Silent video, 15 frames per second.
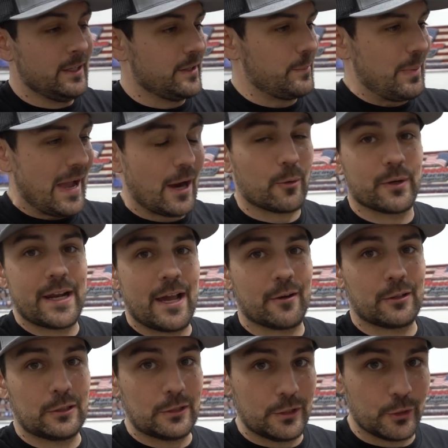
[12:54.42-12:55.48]
the power down
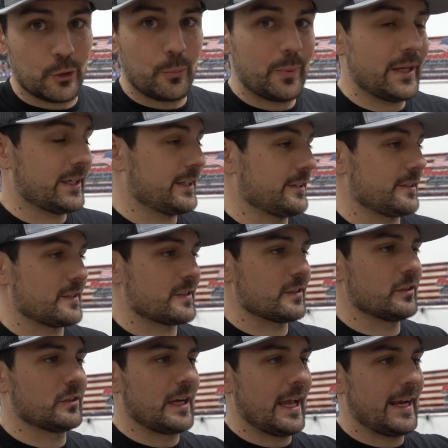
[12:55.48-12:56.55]
a little bit because it's
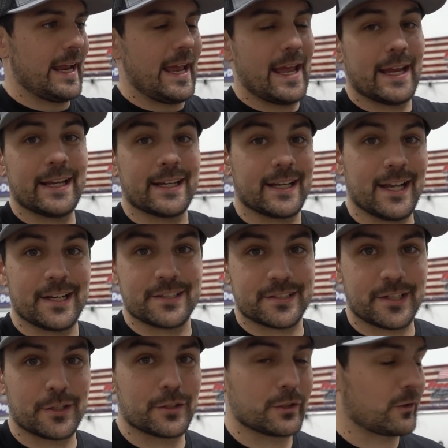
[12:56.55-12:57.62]
still kind of hanging. It kind of
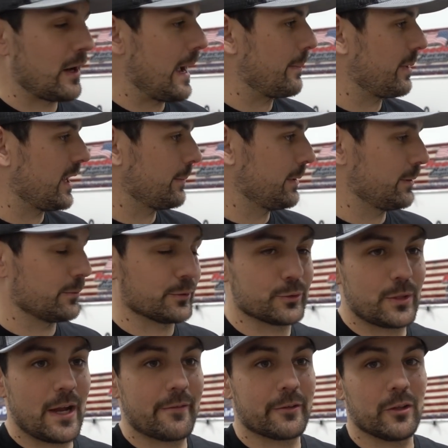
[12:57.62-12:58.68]
scared the crap out of me. We were
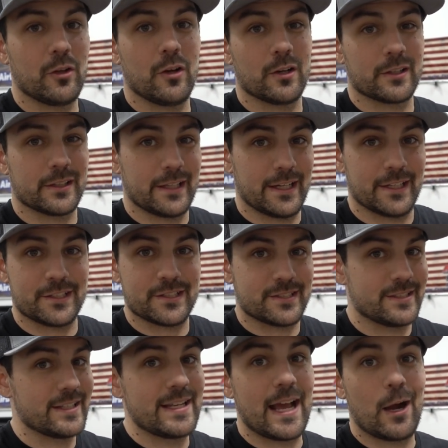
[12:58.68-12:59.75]
driving along and it just
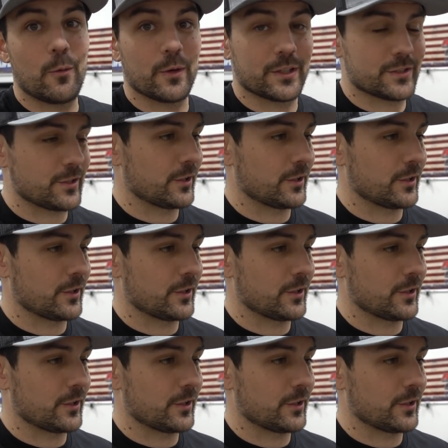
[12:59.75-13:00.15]
did not want to